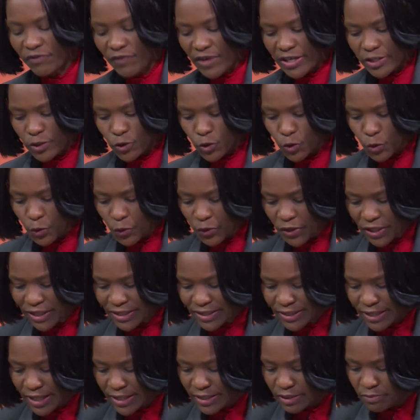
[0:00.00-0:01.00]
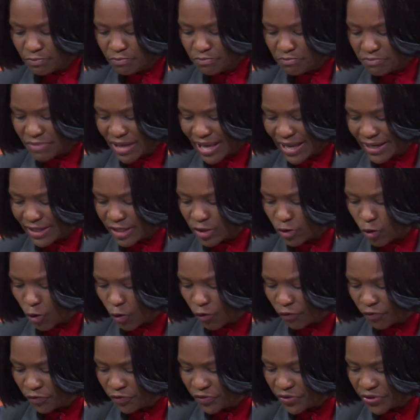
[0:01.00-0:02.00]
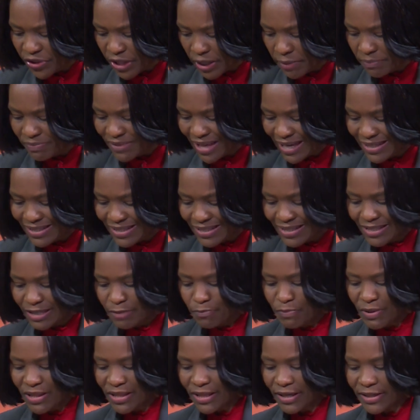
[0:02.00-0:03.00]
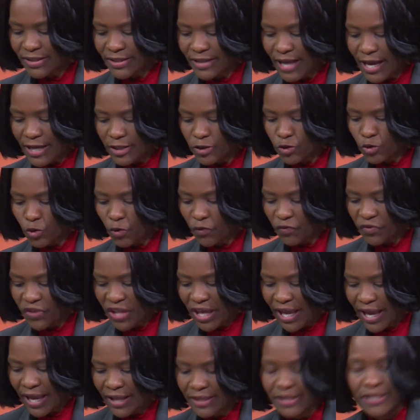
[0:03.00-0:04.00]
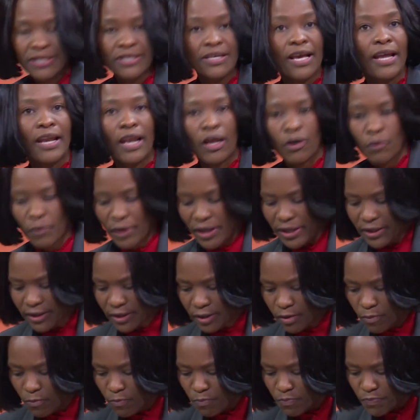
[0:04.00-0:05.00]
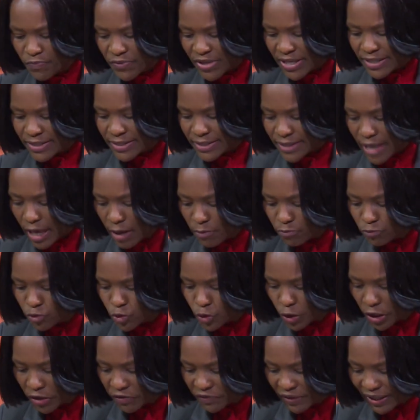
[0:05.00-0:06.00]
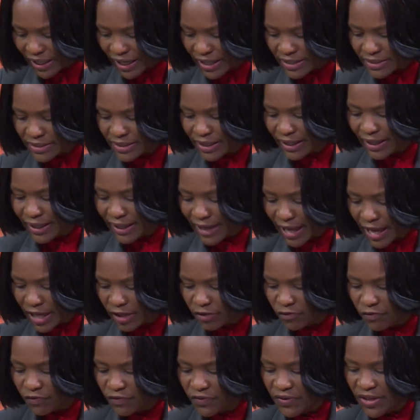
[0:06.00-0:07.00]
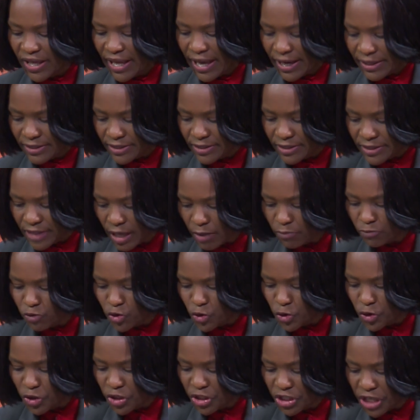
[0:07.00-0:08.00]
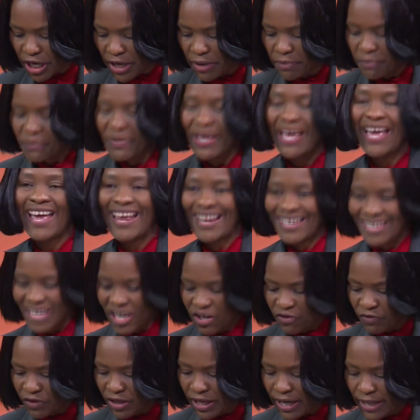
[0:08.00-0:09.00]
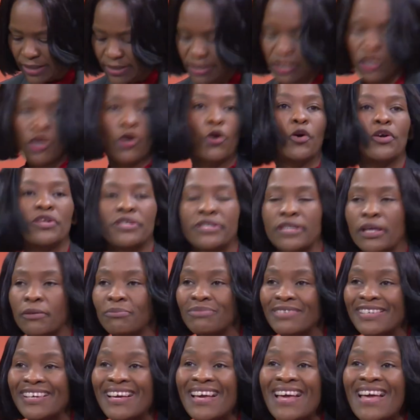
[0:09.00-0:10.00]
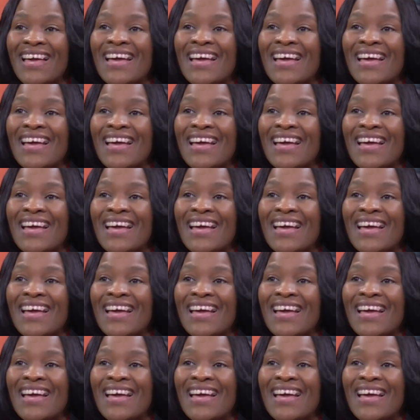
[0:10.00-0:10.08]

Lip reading: In verse 2, it says, many of them that sleep in the dust of the earth shall awake, some to everlasting life, and some to shame and everlasting contempt.